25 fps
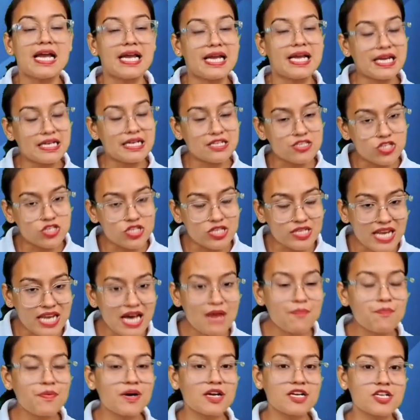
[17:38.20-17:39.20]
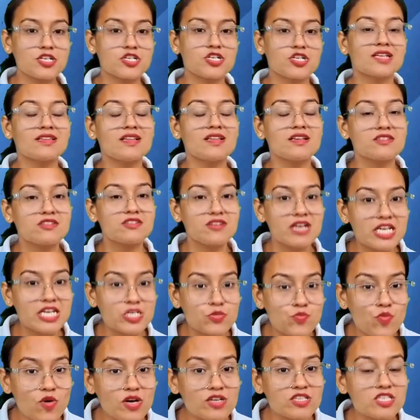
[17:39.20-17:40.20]
Jila Parishad is
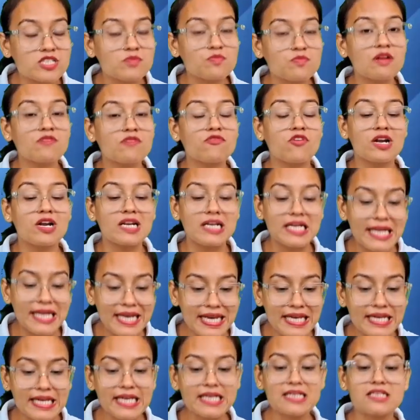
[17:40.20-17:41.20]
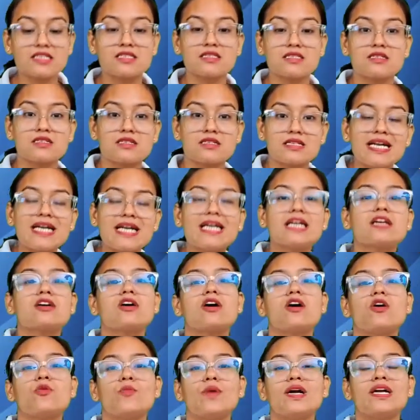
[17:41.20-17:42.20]
responsible for linking state
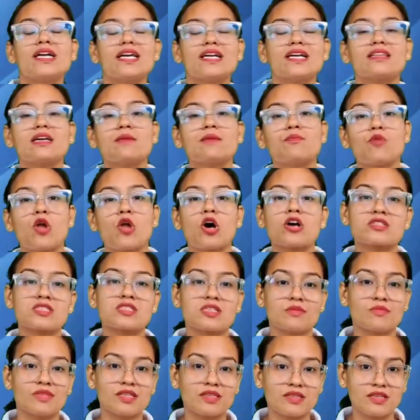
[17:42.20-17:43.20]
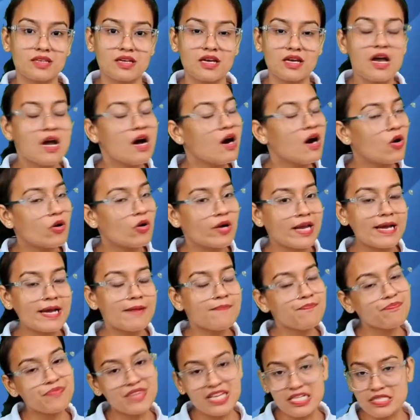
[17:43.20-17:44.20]
government and the block samiti. Okay,
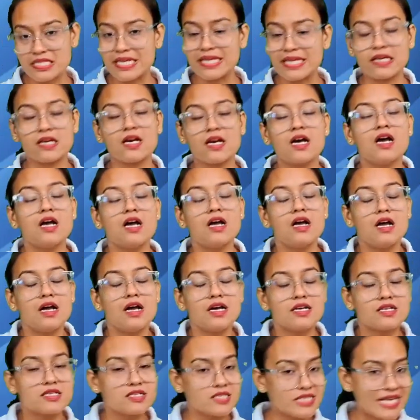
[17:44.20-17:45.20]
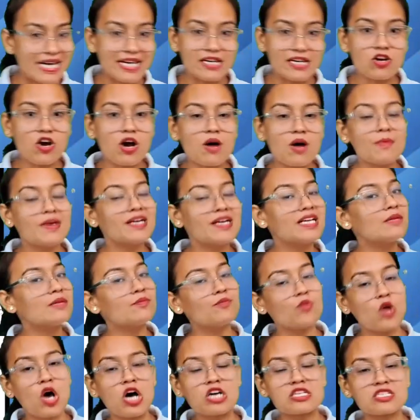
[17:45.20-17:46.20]
see, state government and
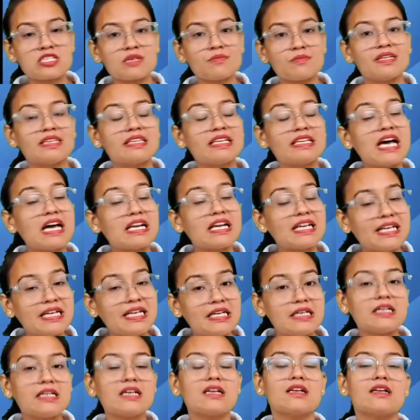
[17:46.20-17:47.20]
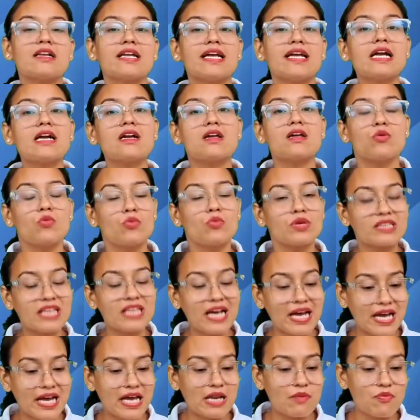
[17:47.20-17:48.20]
block samiti are interlinked with the
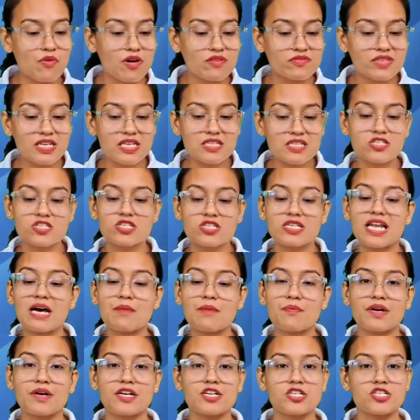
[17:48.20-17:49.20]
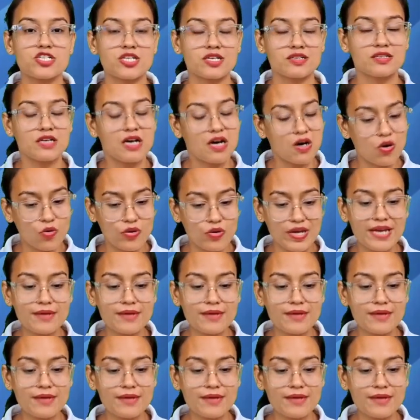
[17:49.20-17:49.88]
help of this Jila Parishad. Okay,